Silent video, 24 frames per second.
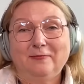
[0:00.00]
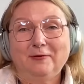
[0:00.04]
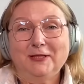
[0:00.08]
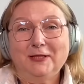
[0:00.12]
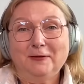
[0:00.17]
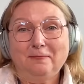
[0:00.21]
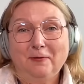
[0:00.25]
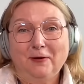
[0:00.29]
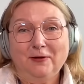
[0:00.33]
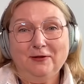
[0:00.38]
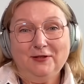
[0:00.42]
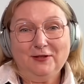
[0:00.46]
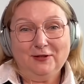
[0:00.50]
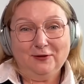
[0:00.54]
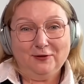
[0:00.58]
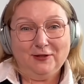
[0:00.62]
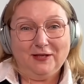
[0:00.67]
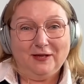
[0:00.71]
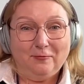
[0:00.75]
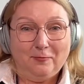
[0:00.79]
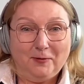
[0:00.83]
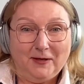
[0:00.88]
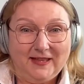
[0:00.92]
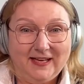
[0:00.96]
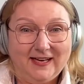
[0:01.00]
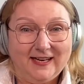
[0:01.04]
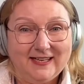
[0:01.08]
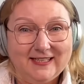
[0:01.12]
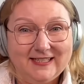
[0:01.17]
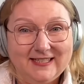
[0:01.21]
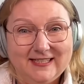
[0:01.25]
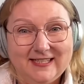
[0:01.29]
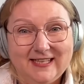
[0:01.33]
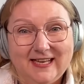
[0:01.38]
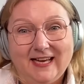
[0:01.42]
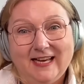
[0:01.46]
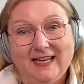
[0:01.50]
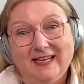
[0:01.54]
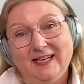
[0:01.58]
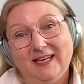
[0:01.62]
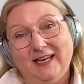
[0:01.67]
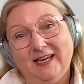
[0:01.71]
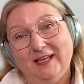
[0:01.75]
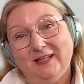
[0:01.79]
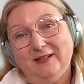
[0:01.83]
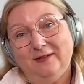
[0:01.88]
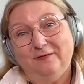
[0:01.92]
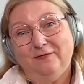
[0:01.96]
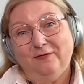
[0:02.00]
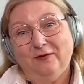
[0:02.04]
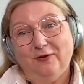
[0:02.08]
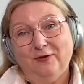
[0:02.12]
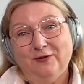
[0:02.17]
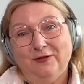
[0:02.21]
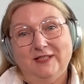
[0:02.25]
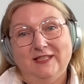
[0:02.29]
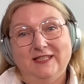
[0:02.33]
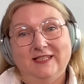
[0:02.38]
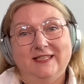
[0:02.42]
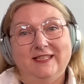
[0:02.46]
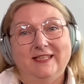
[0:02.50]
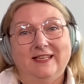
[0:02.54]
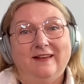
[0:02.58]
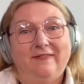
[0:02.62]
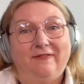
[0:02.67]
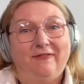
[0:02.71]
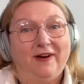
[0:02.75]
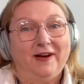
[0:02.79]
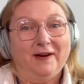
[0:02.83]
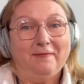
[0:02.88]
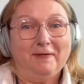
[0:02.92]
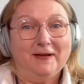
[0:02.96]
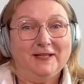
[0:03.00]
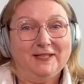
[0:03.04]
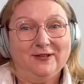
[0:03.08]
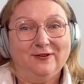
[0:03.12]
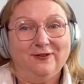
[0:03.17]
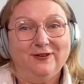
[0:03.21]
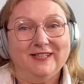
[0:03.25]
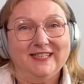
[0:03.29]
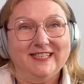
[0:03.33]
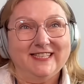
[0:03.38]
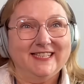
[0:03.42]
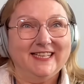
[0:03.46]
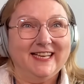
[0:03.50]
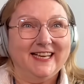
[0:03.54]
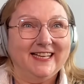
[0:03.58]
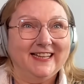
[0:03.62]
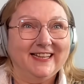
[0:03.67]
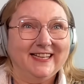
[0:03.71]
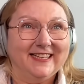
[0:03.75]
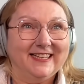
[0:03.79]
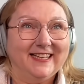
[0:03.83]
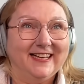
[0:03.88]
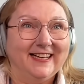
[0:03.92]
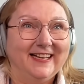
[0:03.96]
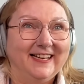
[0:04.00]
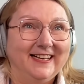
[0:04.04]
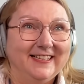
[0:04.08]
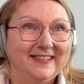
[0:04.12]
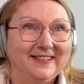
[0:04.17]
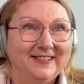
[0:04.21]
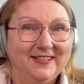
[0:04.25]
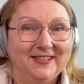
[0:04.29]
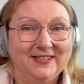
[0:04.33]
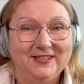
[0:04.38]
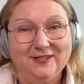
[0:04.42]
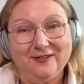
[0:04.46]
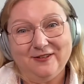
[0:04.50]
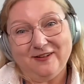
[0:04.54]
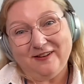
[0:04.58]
was Paul Tunnah with us, and it was Pharma Talks and Nataliya and Paul.